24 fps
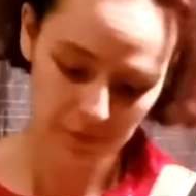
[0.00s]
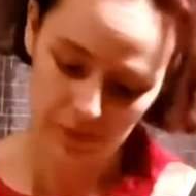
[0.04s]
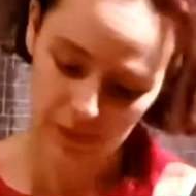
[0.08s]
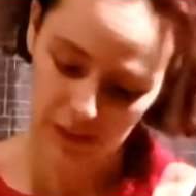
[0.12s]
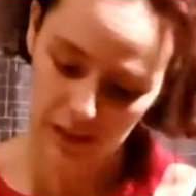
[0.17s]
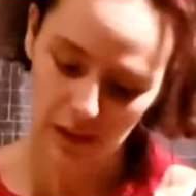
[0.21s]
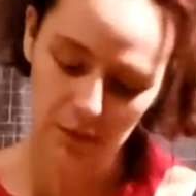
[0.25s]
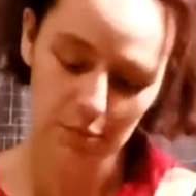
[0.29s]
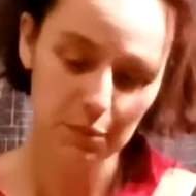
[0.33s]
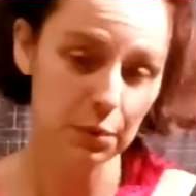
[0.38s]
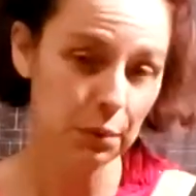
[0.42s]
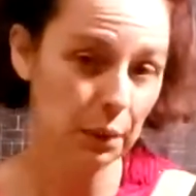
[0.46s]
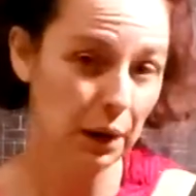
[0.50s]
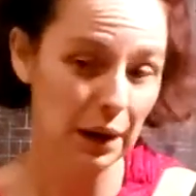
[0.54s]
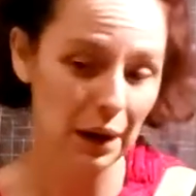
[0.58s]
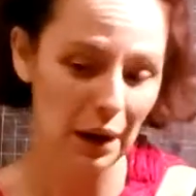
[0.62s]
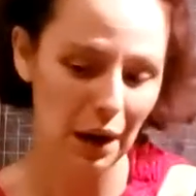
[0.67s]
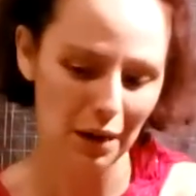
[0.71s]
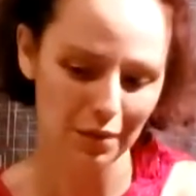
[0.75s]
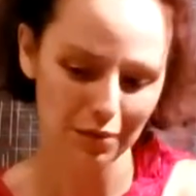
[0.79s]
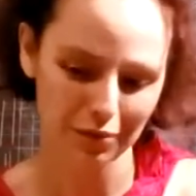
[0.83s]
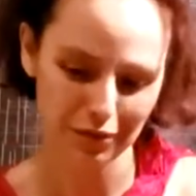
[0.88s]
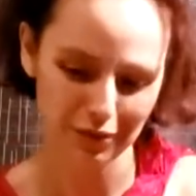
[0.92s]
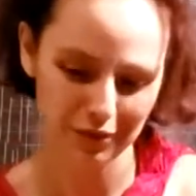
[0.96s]
Comes right
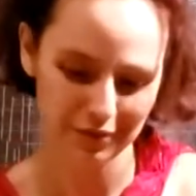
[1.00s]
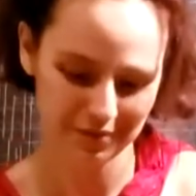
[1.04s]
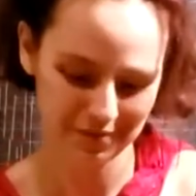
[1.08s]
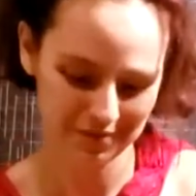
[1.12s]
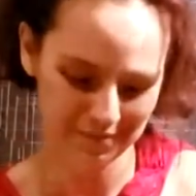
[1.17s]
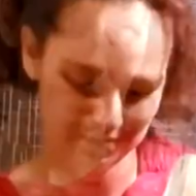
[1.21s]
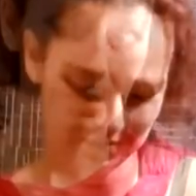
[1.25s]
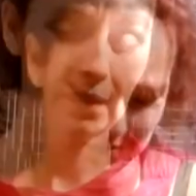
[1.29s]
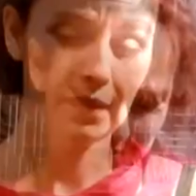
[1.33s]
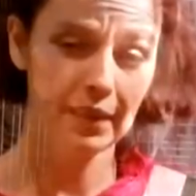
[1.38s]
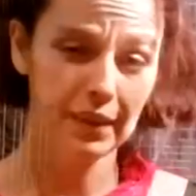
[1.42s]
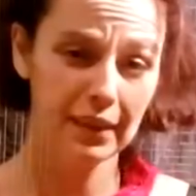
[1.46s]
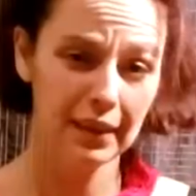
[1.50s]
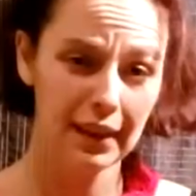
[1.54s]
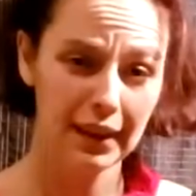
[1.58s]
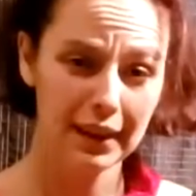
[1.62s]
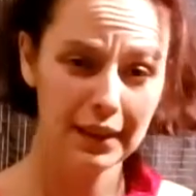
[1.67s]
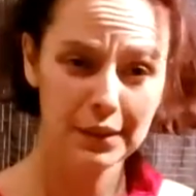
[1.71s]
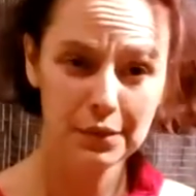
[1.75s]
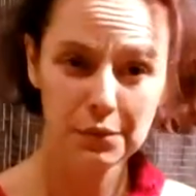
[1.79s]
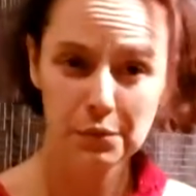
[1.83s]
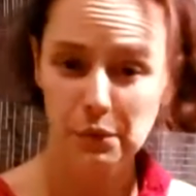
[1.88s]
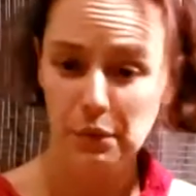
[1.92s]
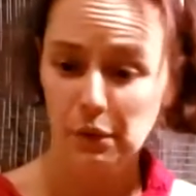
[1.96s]
off.
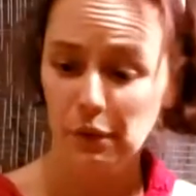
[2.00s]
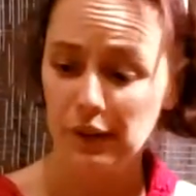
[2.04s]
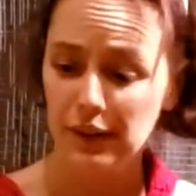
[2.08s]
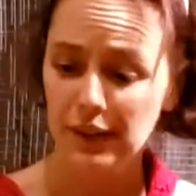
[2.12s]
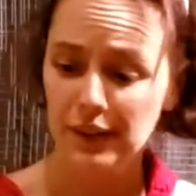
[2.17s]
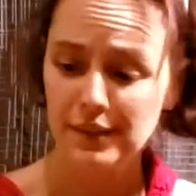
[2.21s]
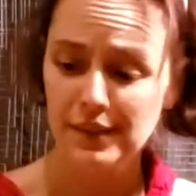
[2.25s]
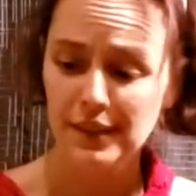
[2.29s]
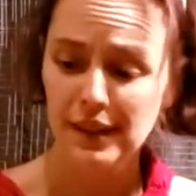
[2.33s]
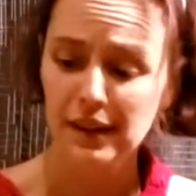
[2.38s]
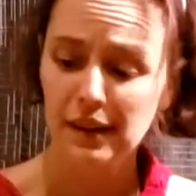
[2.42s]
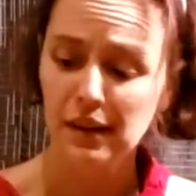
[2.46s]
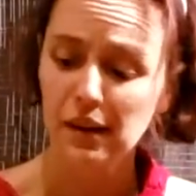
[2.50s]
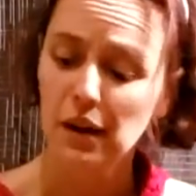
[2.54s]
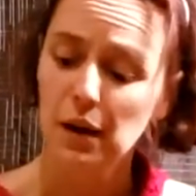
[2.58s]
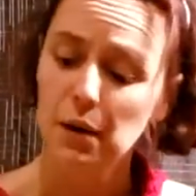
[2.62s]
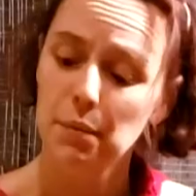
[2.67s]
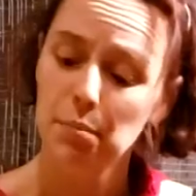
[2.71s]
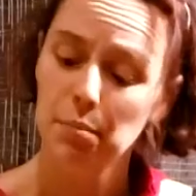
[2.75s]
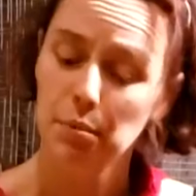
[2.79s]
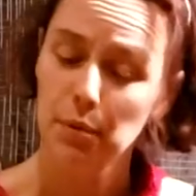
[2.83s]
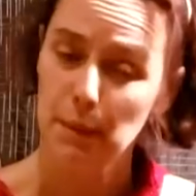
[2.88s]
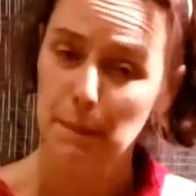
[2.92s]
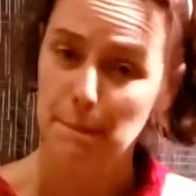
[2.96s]
Next, we're going to take our
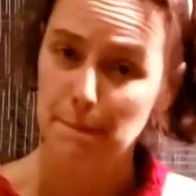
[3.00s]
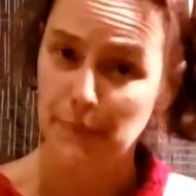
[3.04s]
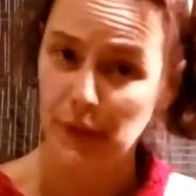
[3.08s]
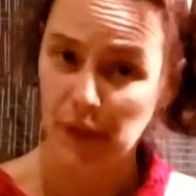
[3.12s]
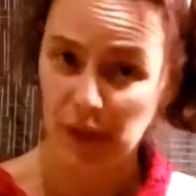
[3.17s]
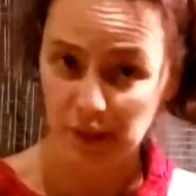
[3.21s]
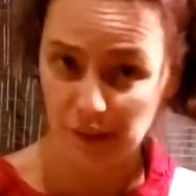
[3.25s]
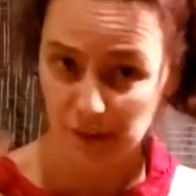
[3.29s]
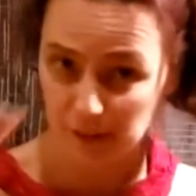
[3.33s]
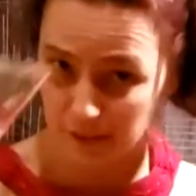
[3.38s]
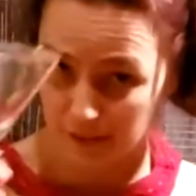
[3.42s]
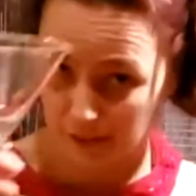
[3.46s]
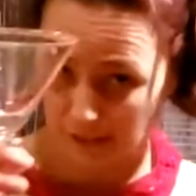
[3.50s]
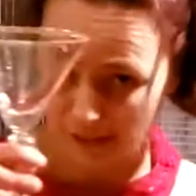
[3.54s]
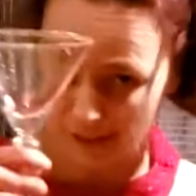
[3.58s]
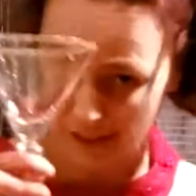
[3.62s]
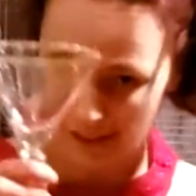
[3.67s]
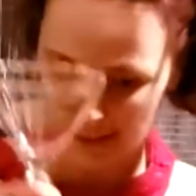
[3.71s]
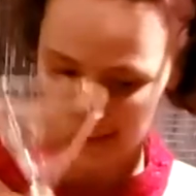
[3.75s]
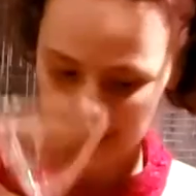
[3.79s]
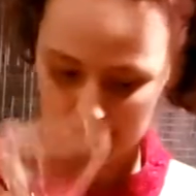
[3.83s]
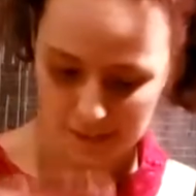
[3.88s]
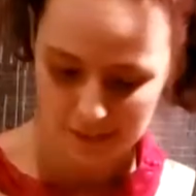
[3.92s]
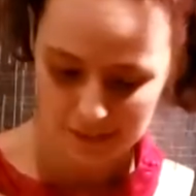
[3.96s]
prepared glass